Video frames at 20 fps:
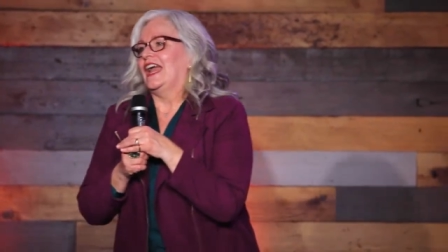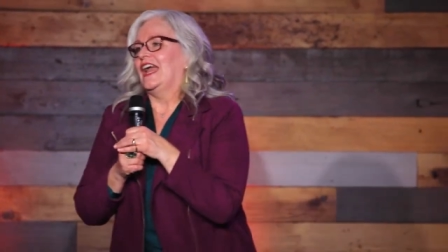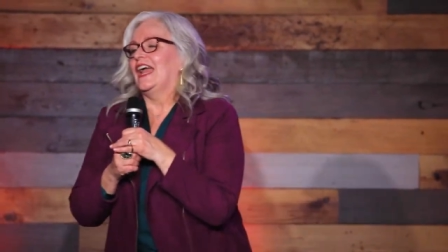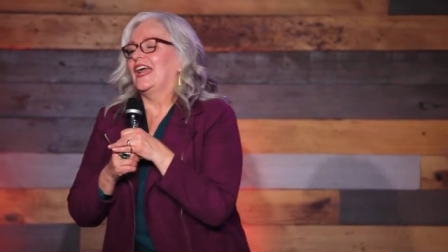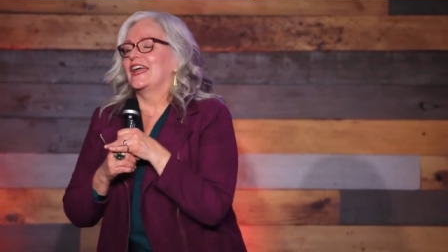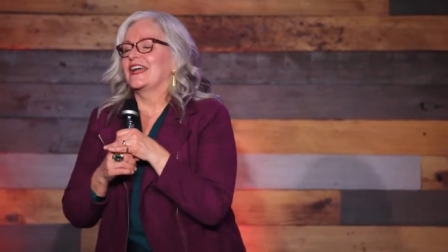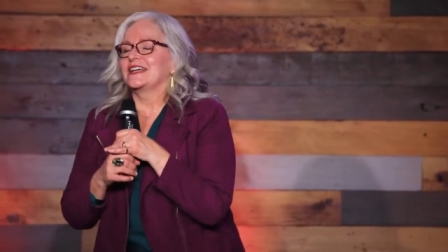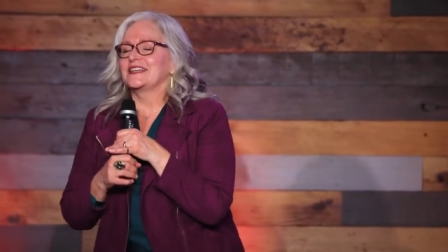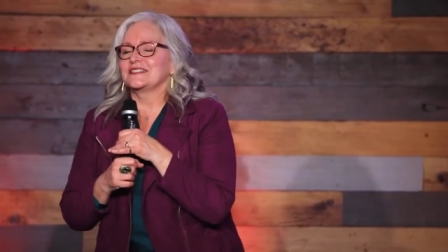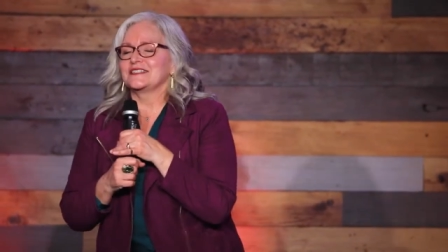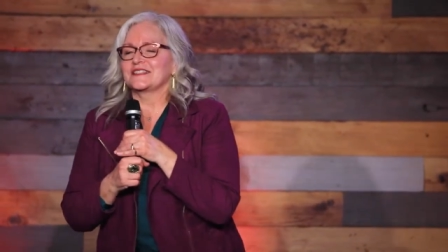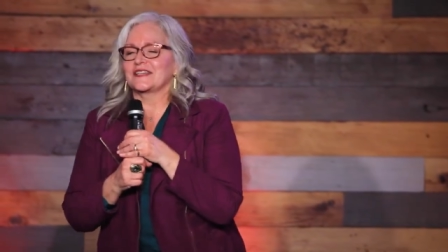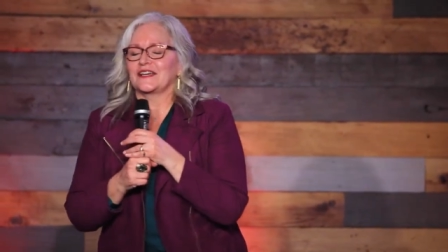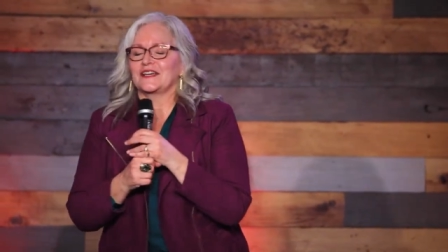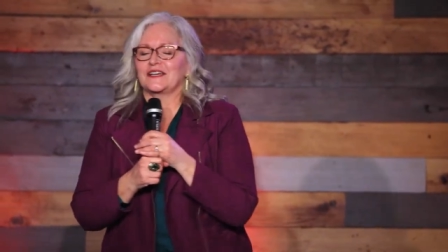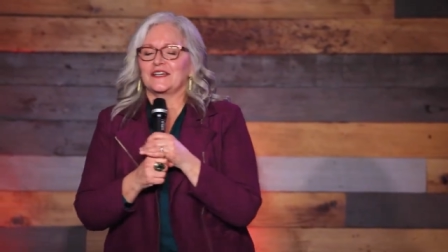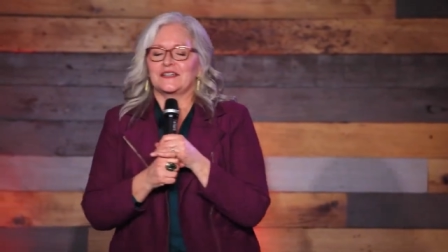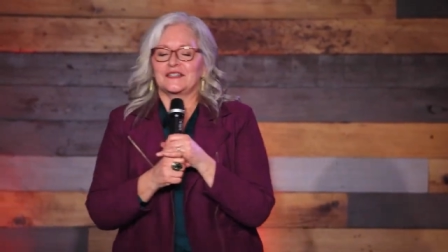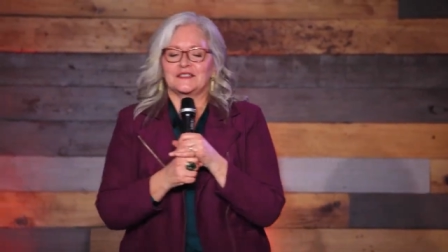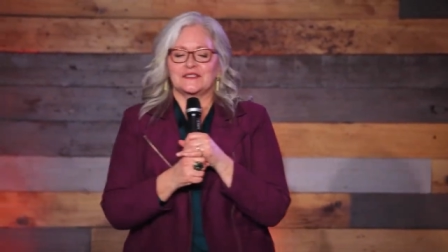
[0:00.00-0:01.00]
And
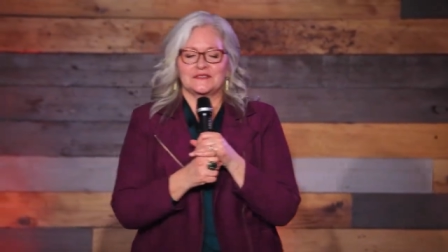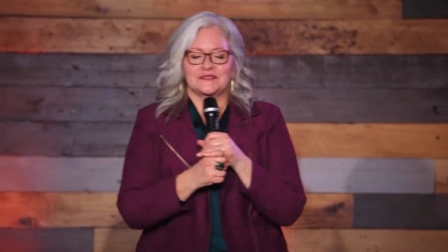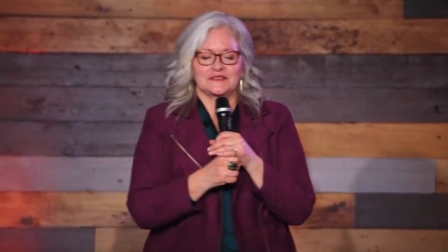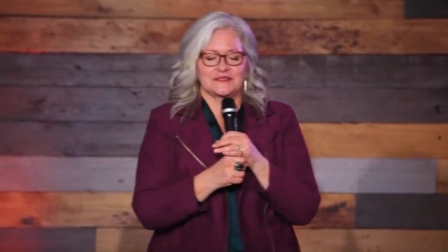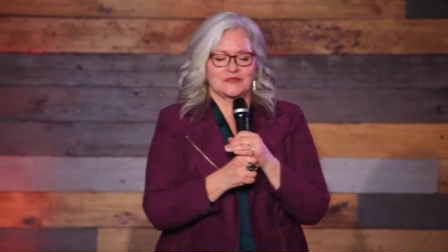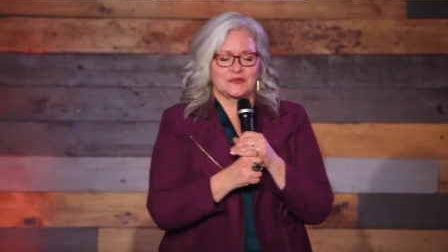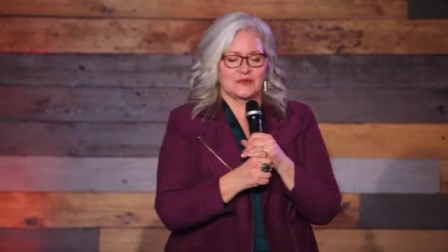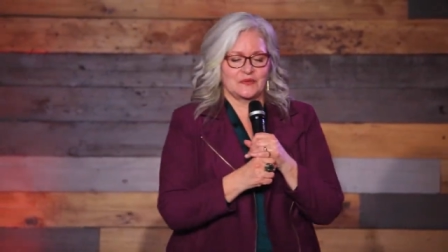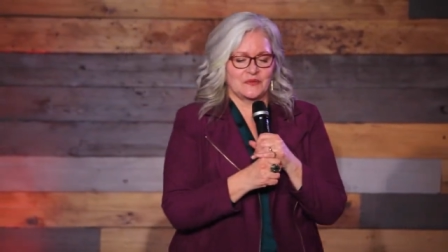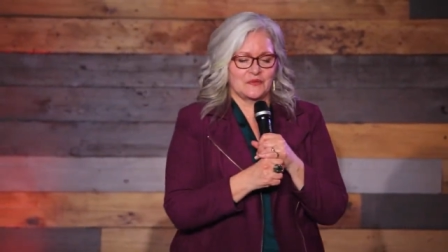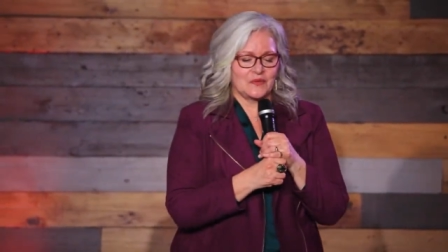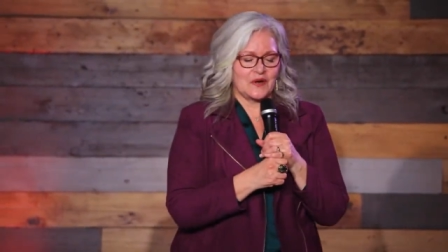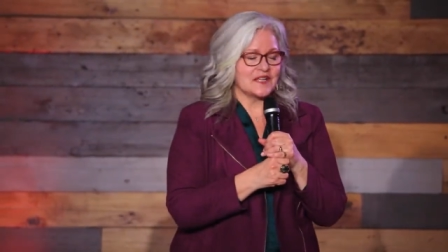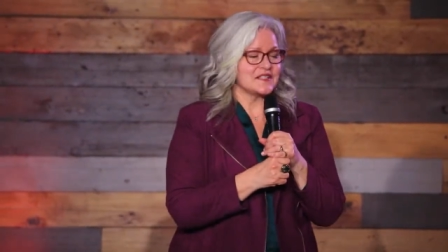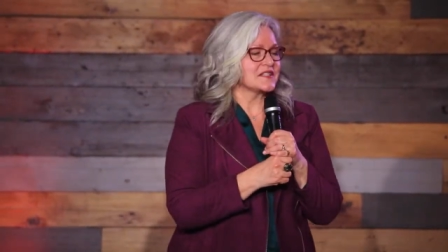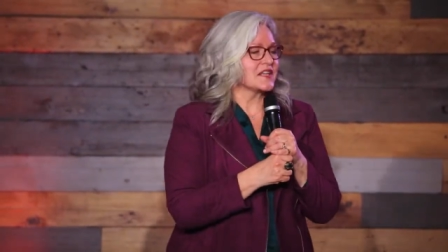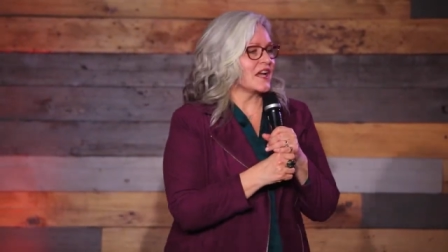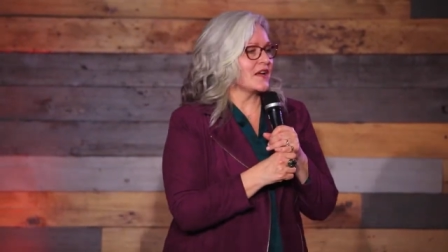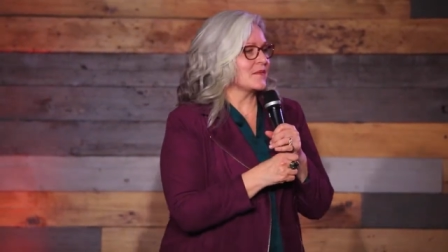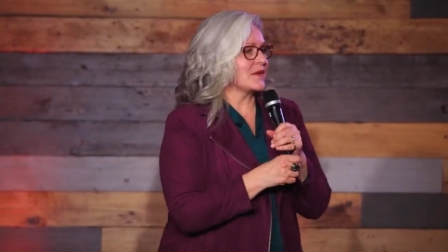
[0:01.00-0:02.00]

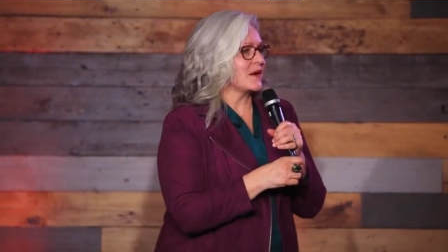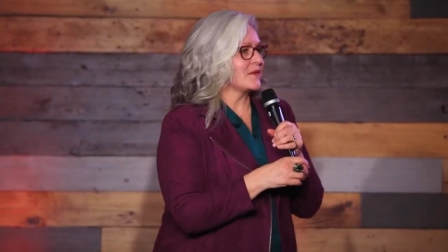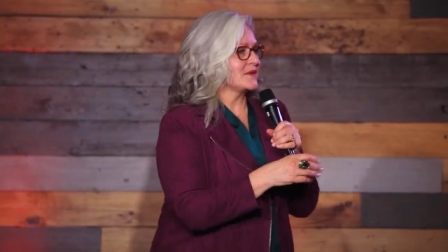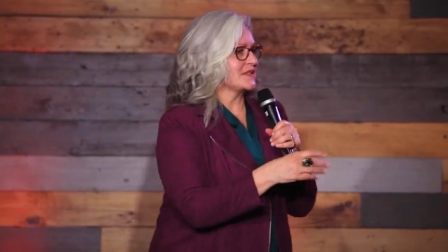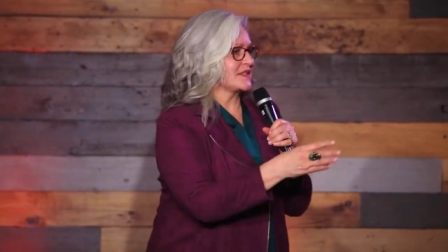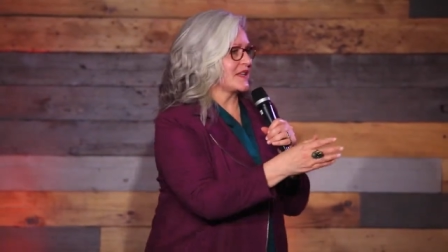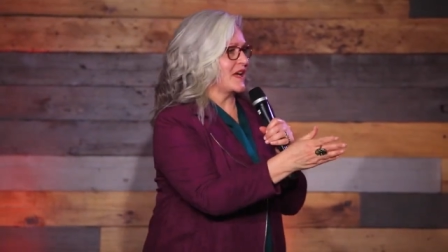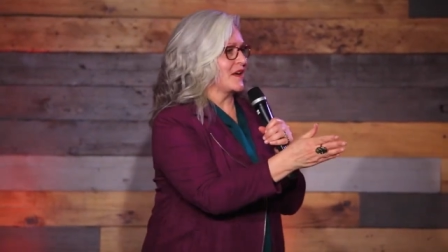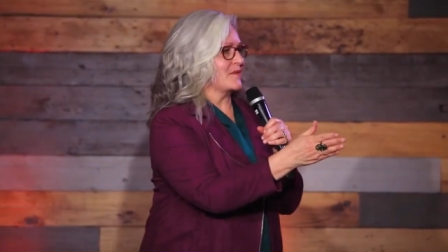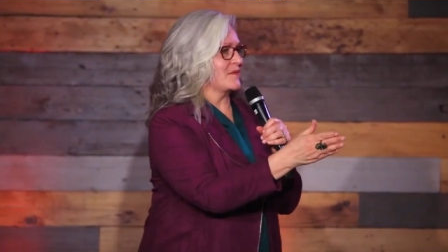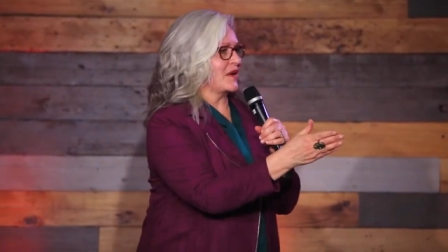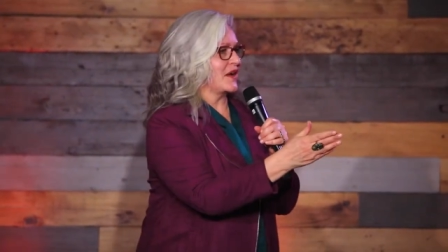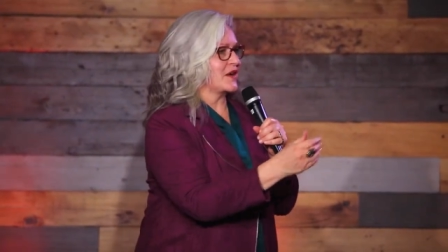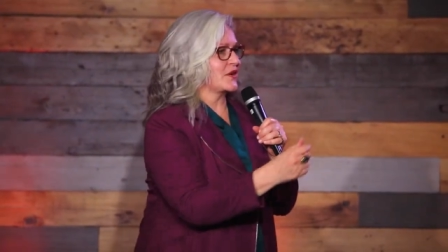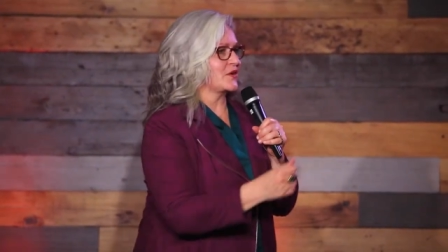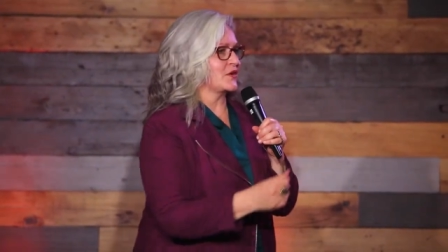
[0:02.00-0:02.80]
one time I was at my